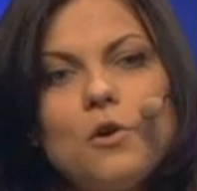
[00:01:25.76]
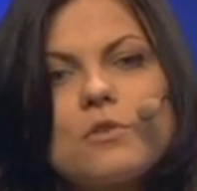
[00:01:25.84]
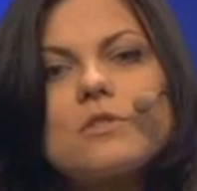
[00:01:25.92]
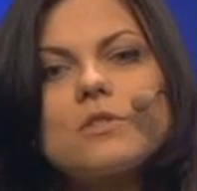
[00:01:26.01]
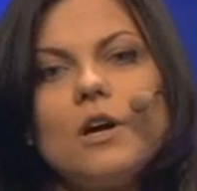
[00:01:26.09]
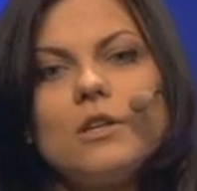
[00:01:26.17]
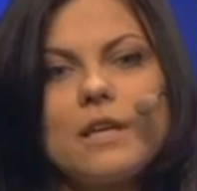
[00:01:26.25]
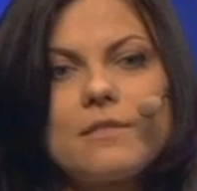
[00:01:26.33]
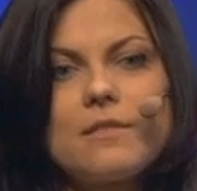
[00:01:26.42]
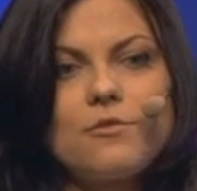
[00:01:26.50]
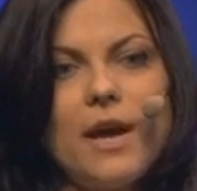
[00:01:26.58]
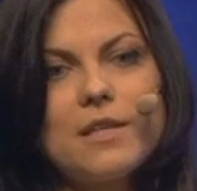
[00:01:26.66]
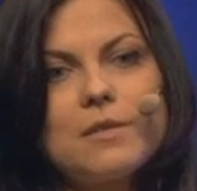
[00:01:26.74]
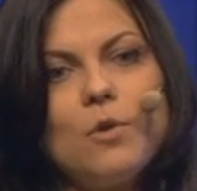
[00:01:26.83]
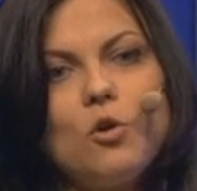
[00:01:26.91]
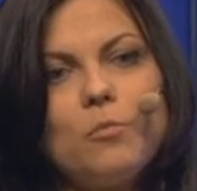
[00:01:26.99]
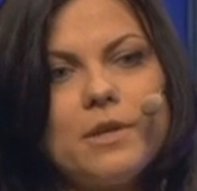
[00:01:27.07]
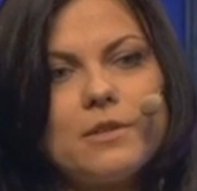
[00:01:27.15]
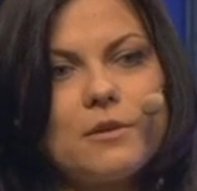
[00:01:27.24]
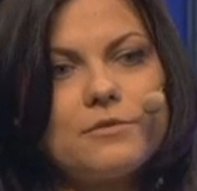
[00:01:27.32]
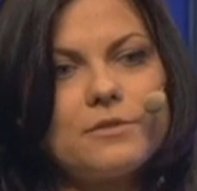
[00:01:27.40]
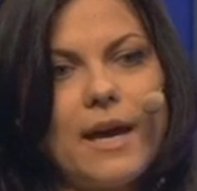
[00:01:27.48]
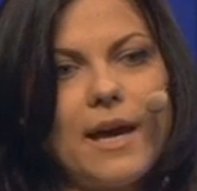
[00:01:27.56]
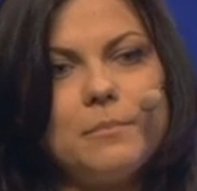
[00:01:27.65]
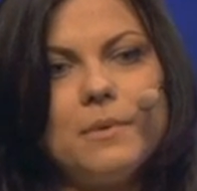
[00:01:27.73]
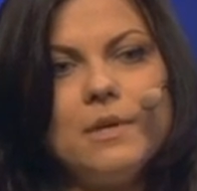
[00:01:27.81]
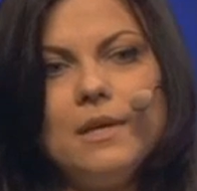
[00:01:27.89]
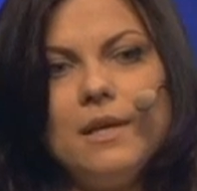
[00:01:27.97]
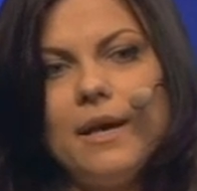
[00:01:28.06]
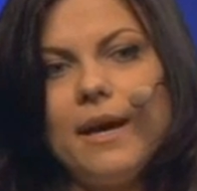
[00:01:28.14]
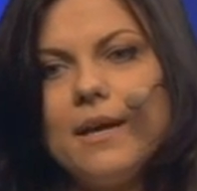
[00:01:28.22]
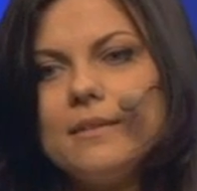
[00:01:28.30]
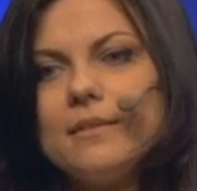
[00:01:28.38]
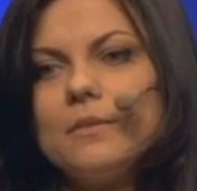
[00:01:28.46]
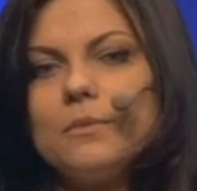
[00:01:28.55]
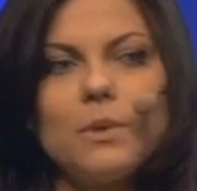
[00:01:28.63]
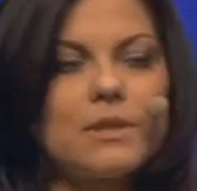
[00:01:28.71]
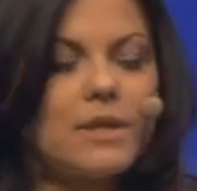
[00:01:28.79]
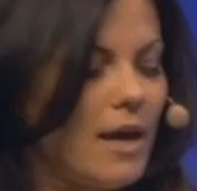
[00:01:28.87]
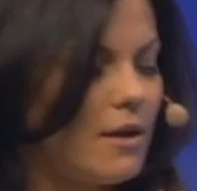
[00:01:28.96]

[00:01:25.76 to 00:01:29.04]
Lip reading: focus on at the right moment of time and what